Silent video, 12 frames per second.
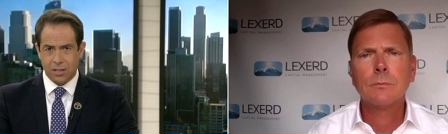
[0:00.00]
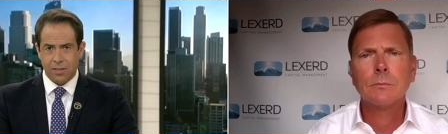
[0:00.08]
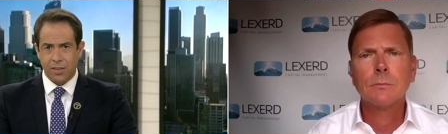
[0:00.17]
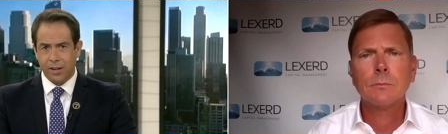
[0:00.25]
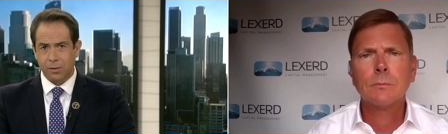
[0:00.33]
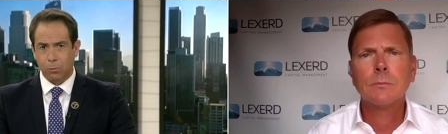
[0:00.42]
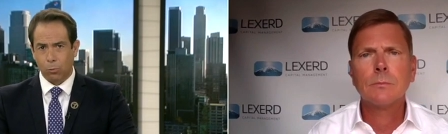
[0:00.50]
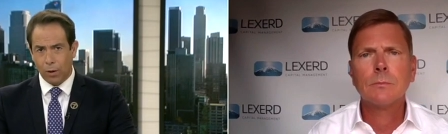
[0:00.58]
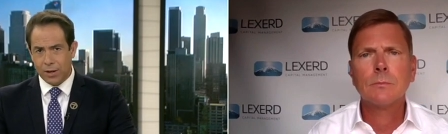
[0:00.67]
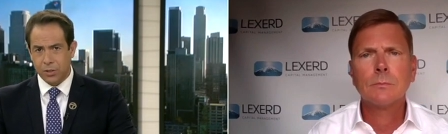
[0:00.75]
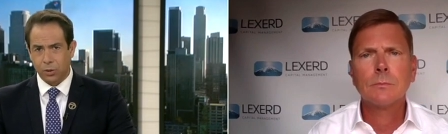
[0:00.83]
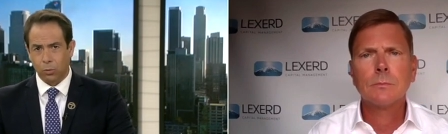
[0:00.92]
Speaker 1: and then
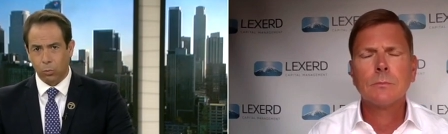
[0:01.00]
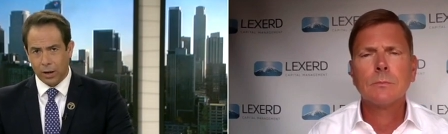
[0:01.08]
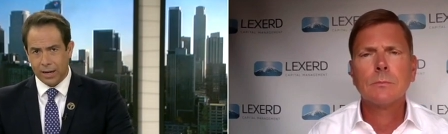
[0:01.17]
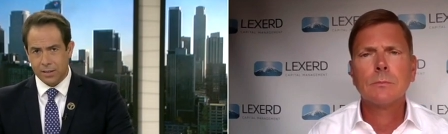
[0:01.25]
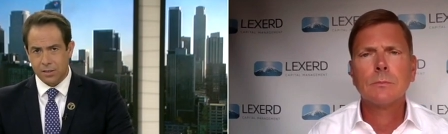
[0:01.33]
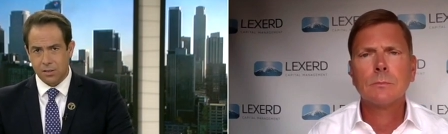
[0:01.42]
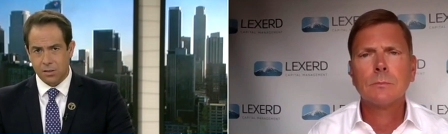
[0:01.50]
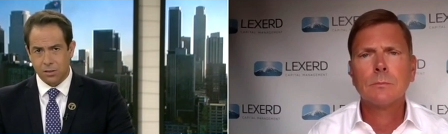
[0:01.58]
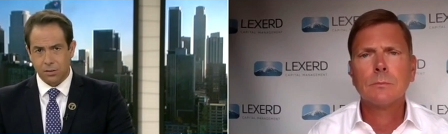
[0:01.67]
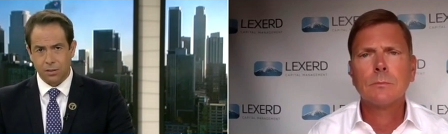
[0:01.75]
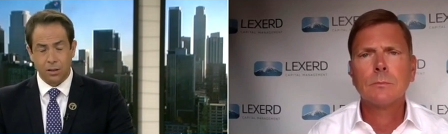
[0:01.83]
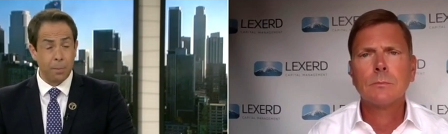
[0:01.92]
rental rates
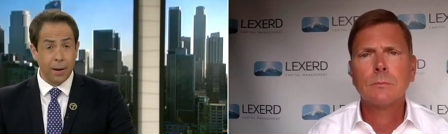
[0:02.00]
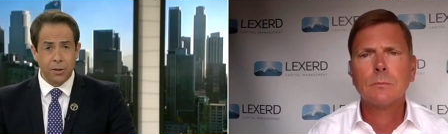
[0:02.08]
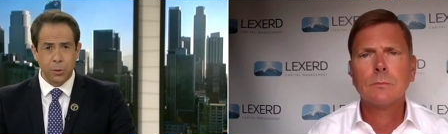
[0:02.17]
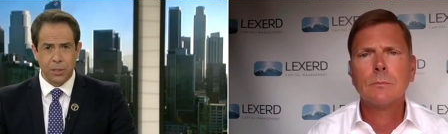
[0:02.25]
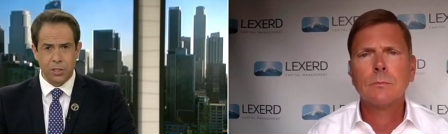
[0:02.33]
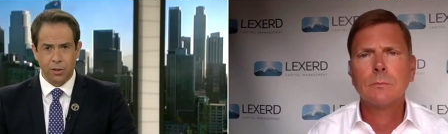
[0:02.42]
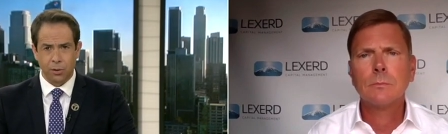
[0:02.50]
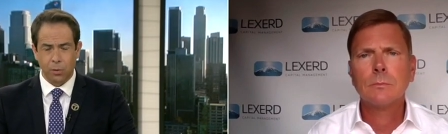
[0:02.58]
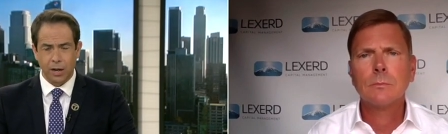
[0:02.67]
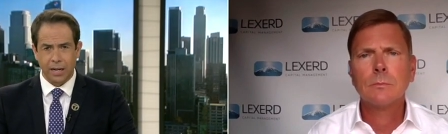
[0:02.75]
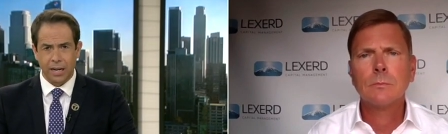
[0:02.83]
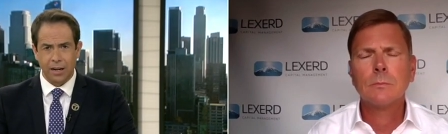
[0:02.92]
to compare to each other
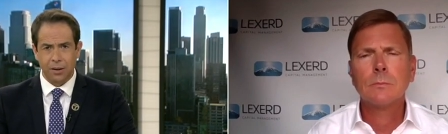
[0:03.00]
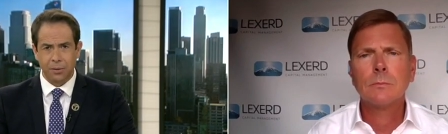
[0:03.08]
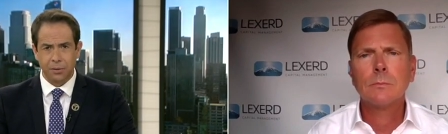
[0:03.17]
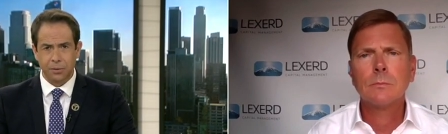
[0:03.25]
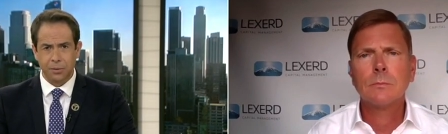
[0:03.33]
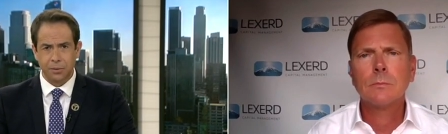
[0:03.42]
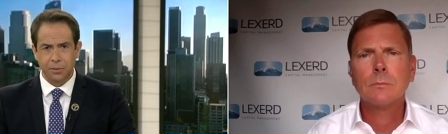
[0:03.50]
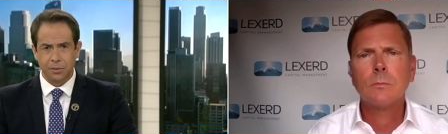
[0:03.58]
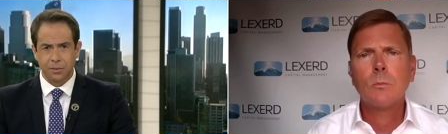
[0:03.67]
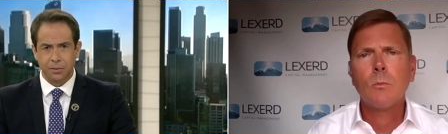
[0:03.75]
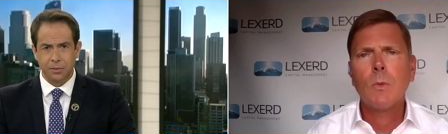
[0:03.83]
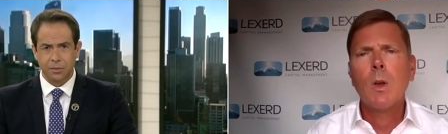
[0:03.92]
right now?
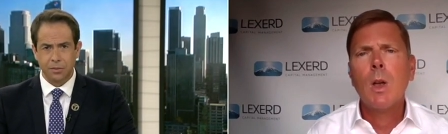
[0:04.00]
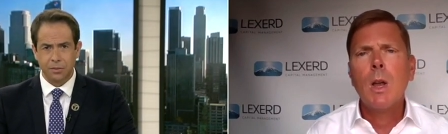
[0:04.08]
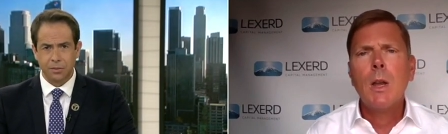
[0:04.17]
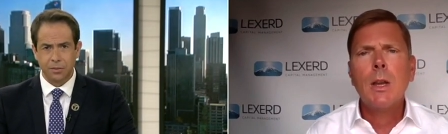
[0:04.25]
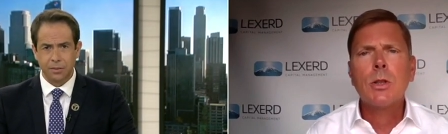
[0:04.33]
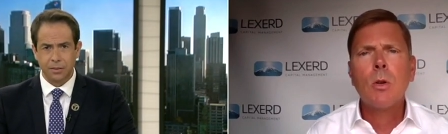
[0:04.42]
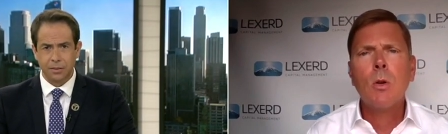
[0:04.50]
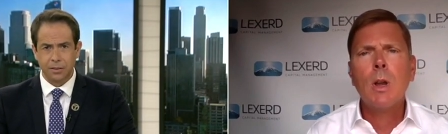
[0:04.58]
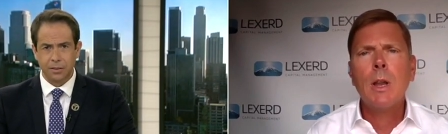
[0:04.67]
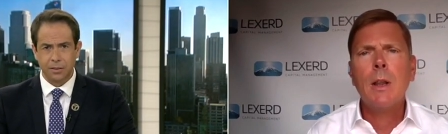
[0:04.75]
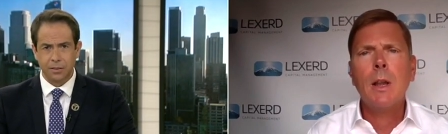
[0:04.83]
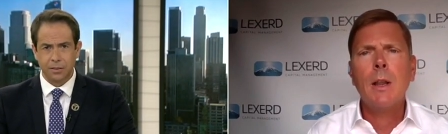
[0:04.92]
Speaker 2: So
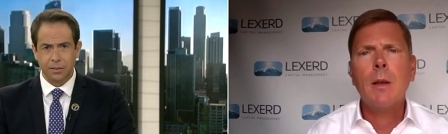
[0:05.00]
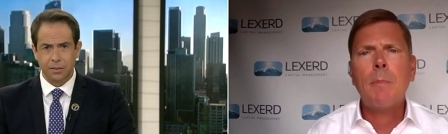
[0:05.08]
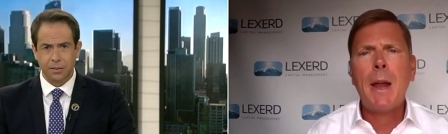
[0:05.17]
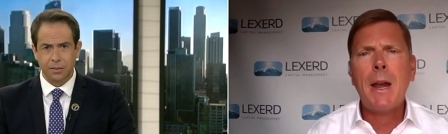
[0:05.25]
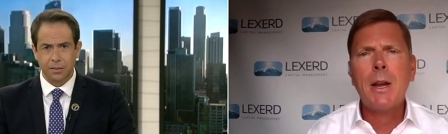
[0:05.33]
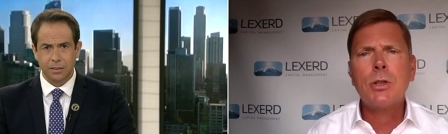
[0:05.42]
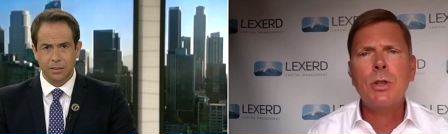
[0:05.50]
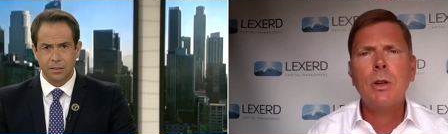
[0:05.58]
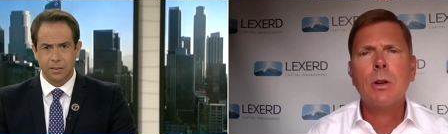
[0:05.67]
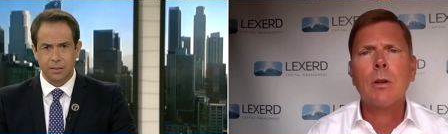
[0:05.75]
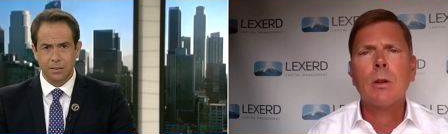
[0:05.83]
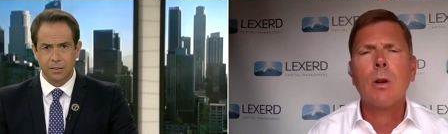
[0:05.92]
in, in the past
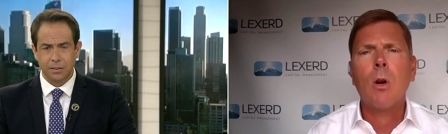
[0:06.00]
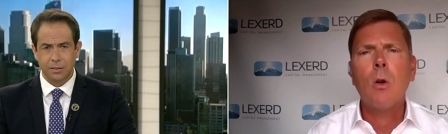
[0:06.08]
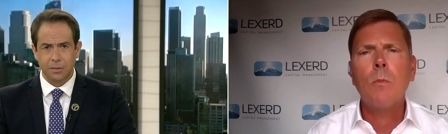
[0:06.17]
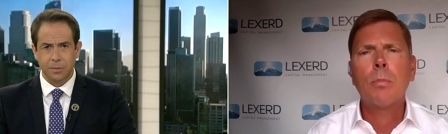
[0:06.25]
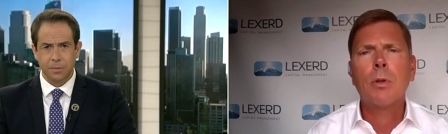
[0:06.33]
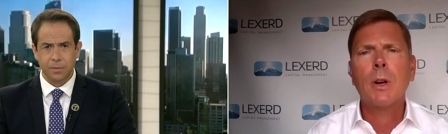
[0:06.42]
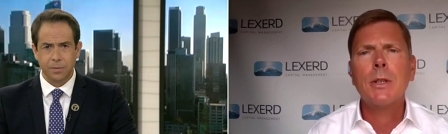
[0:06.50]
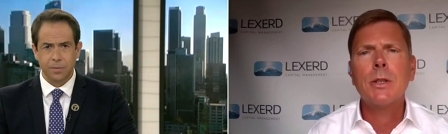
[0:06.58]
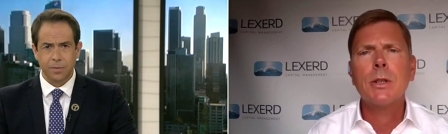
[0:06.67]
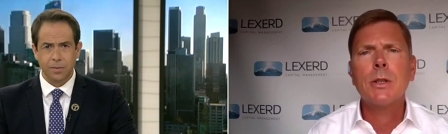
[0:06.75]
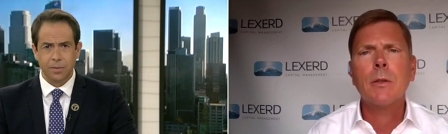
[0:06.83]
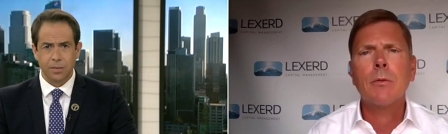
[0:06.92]
year, home
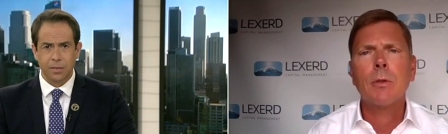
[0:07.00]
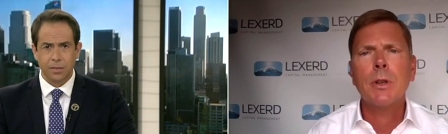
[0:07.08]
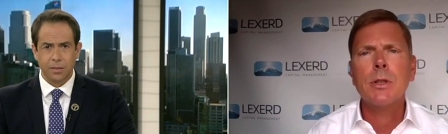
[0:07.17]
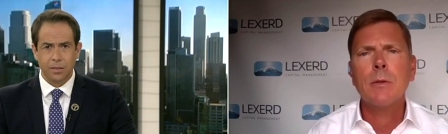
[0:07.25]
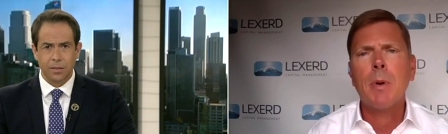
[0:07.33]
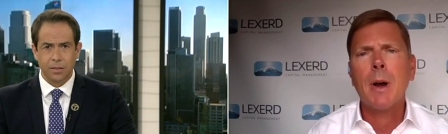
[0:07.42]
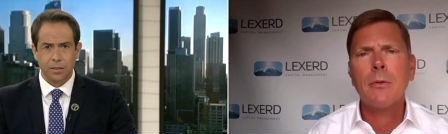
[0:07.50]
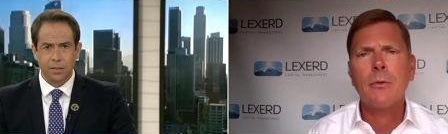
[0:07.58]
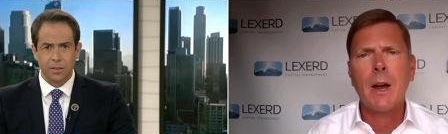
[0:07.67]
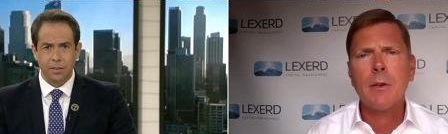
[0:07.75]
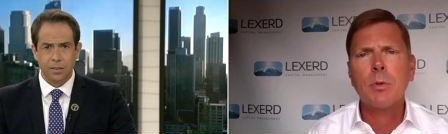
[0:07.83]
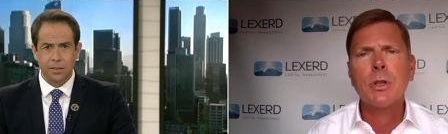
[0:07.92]
prices have risen by
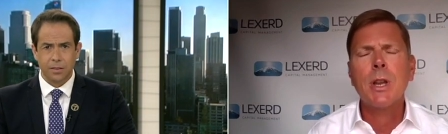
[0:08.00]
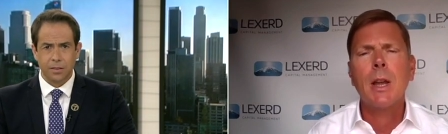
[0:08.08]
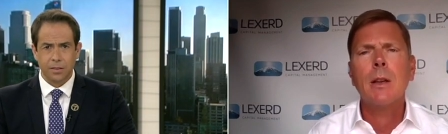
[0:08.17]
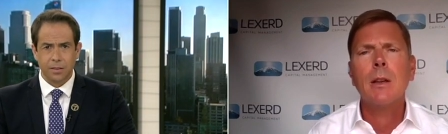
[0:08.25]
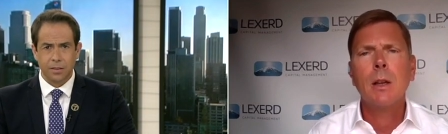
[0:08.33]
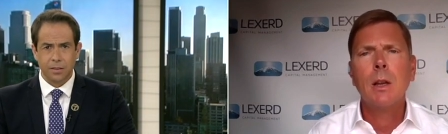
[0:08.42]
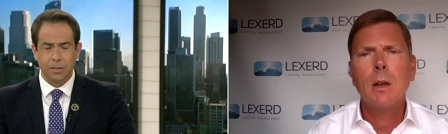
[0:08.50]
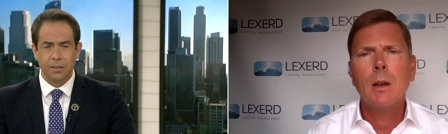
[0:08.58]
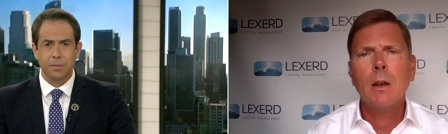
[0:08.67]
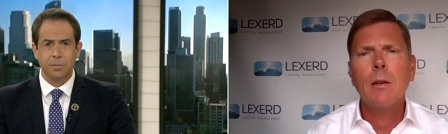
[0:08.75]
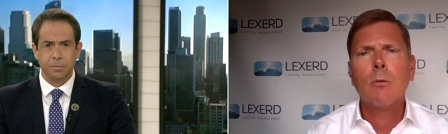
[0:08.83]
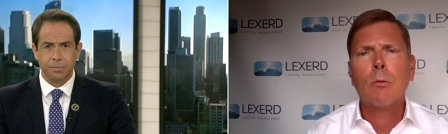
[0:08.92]
5%.
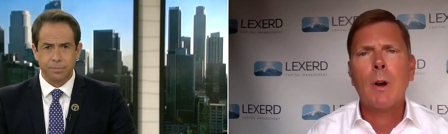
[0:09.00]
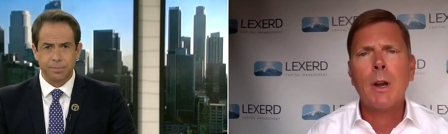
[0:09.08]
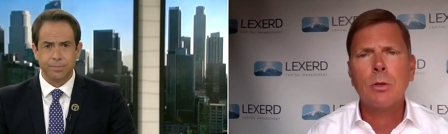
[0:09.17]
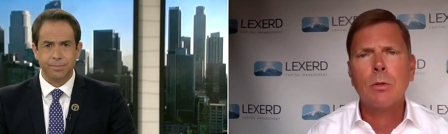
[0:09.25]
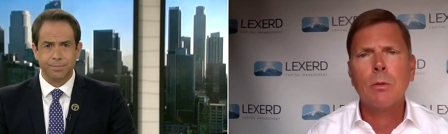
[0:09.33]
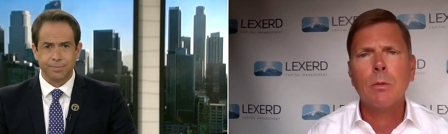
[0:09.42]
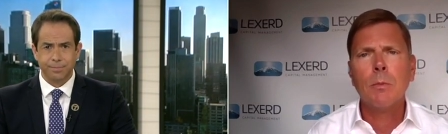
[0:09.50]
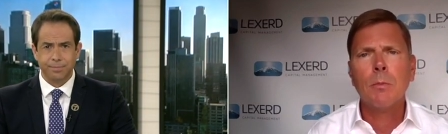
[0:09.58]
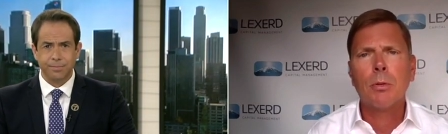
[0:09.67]
Rental